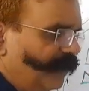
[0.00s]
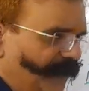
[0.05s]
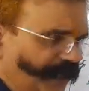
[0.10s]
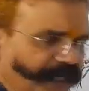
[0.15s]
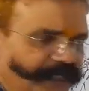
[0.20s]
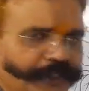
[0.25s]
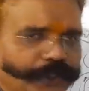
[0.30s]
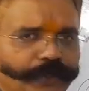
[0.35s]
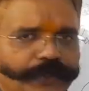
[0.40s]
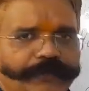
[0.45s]

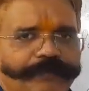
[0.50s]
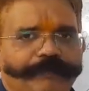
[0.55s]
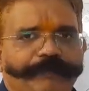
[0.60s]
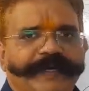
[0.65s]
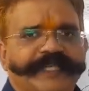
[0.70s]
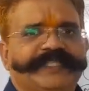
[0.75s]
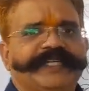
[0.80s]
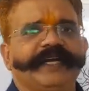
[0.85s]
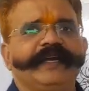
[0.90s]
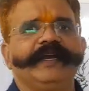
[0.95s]
is
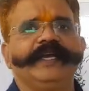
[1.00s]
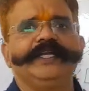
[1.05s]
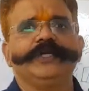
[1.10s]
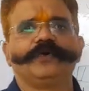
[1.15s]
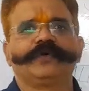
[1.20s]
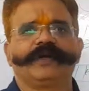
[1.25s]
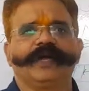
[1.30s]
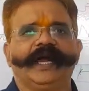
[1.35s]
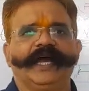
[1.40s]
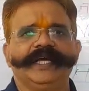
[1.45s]
basically
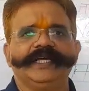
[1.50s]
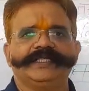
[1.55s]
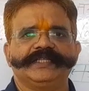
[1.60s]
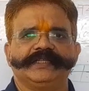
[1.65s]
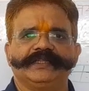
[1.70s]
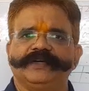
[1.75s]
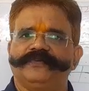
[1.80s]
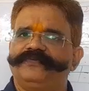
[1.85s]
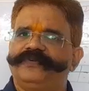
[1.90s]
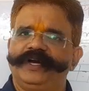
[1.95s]
utilized
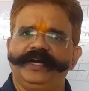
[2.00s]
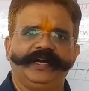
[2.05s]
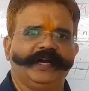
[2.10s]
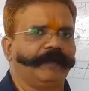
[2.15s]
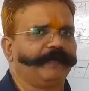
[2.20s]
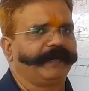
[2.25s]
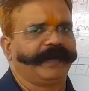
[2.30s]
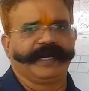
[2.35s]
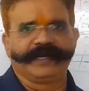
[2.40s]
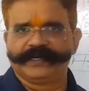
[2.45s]
in the field
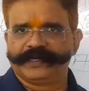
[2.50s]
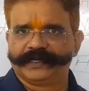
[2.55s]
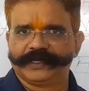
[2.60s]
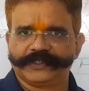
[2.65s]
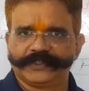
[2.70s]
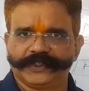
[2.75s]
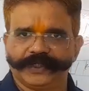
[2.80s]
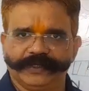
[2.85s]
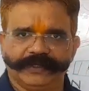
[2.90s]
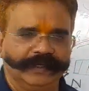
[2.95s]
of crack
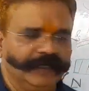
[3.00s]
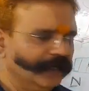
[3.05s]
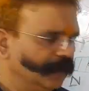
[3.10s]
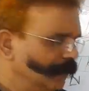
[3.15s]
detection.